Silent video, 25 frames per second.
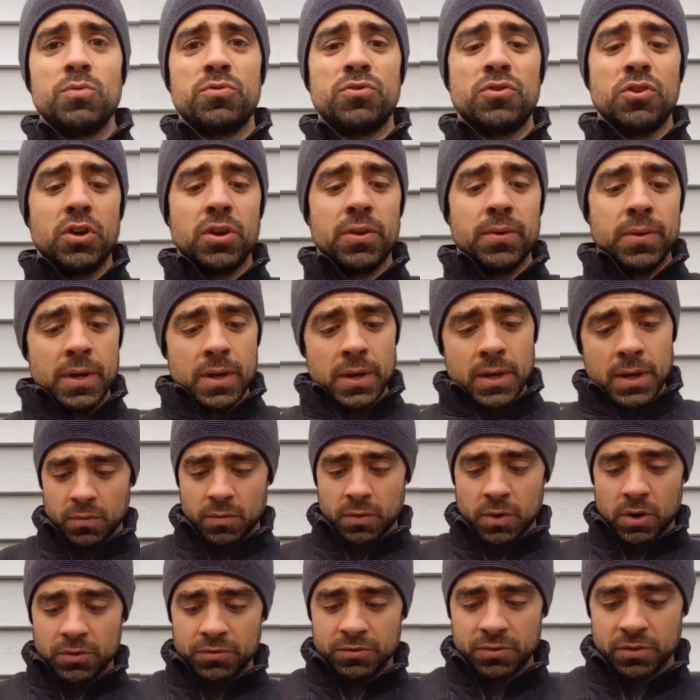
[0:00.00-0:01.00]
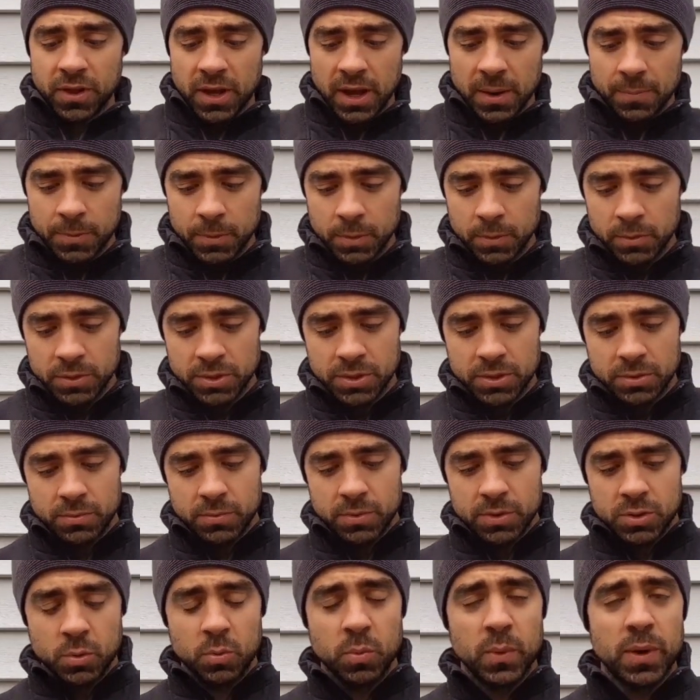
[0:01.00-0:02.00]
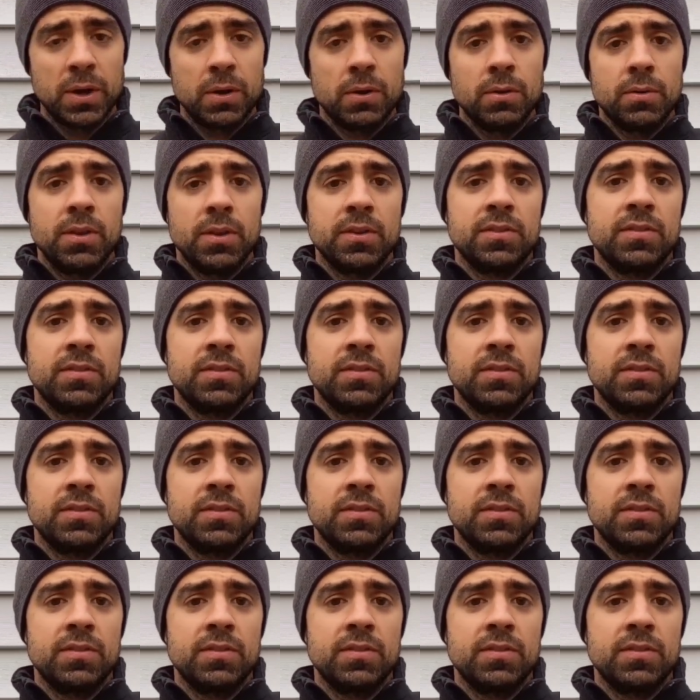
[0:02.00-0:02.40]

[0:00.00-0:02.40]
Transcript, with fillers: It was good. Good overall. So the upper was, was a winner.